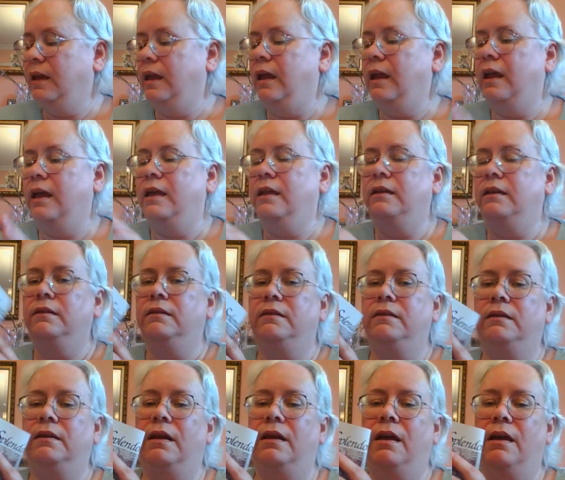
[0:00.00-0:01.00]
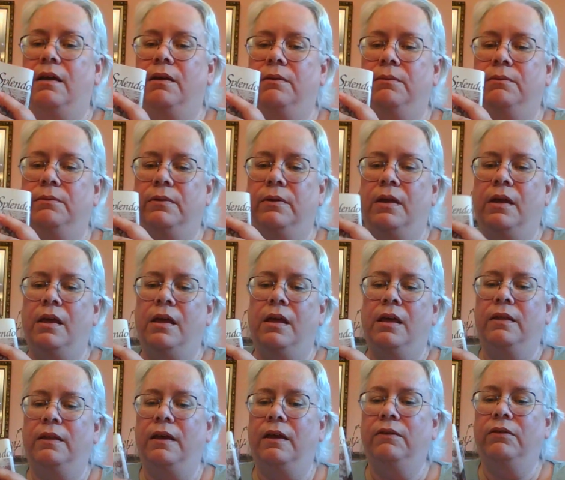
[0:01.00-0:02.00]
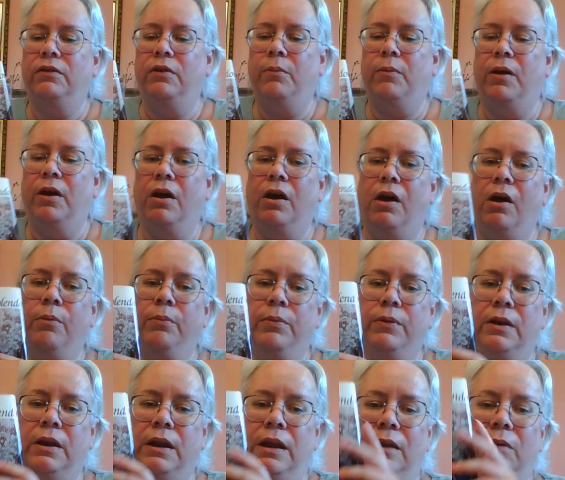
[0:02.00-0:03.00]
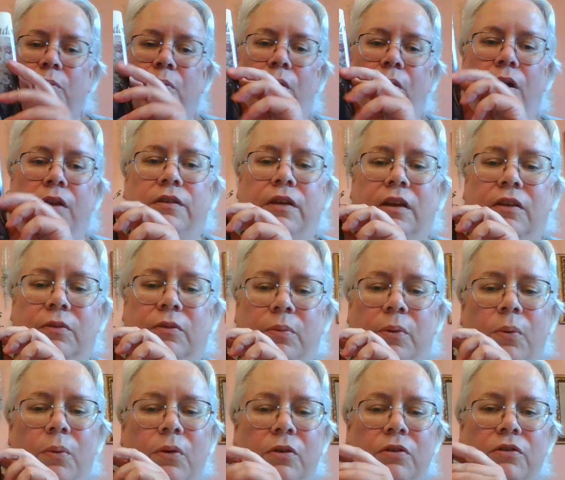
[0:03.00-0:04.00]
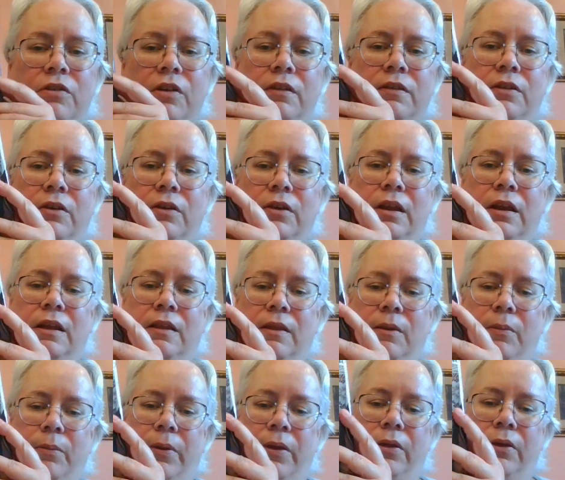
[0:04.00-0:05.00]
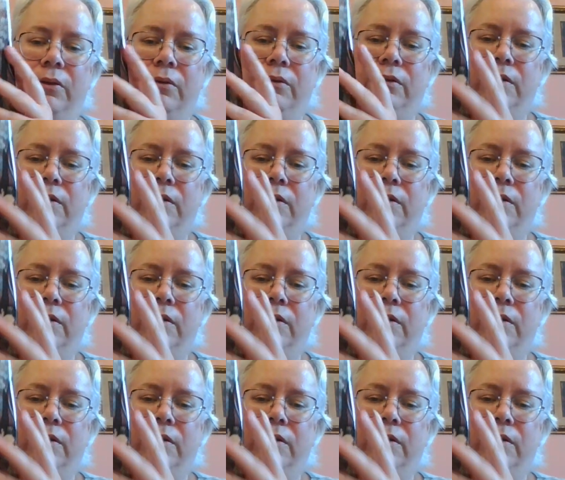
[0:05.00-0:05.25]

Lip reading: and they have some accompanying projects, but we're just looking at the pillow